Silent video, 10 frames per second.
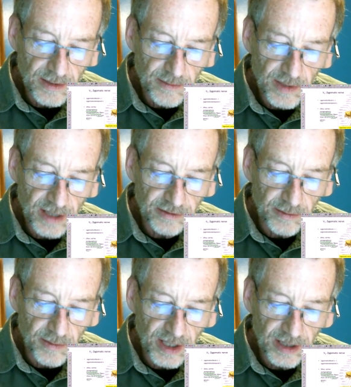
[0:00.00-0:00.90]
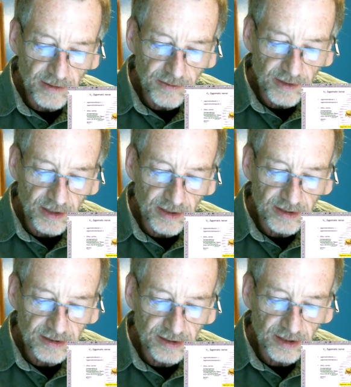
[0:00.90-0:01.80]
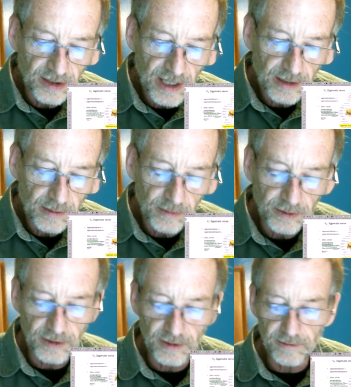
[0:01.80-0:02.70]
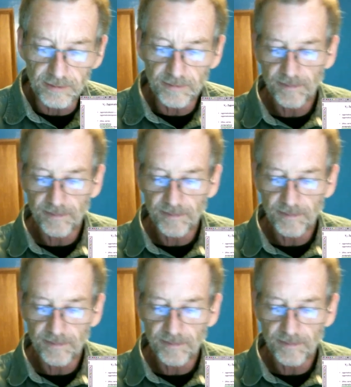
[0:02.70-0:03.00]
You may have to magnify this to the lacrimal nerve.